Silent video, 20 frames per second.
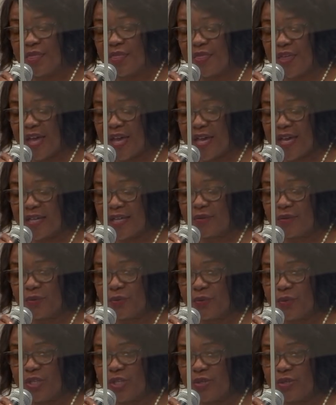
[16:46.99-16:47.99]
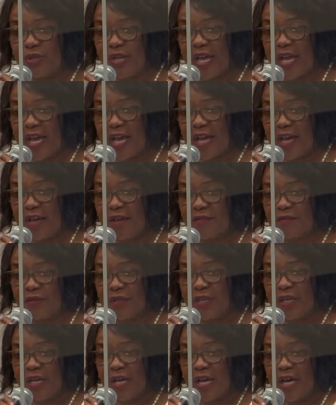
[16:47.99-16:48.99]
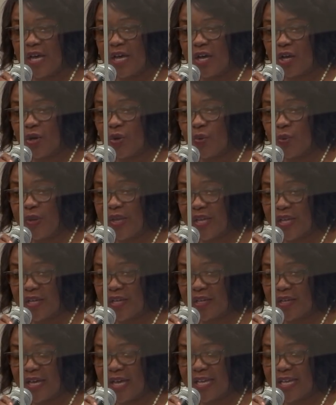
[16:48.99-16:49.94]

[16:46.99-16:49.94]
that we could have a quick